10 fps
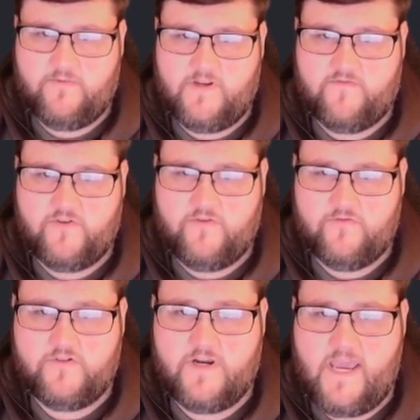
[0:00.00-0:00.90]
whenever you
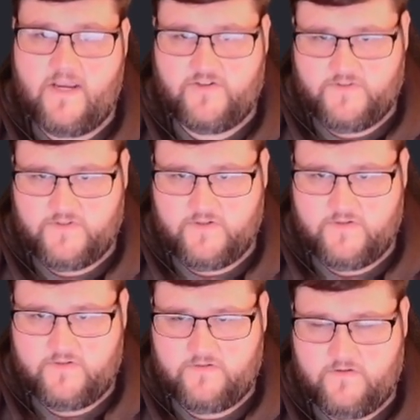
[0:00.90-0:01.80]
use your action
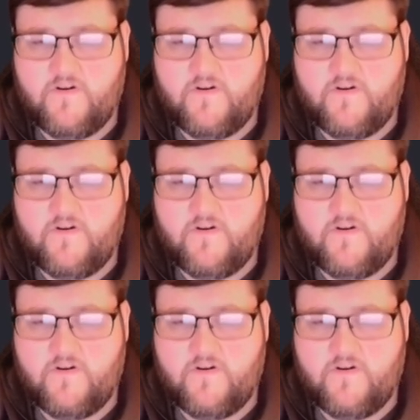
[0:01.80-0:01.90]
surge.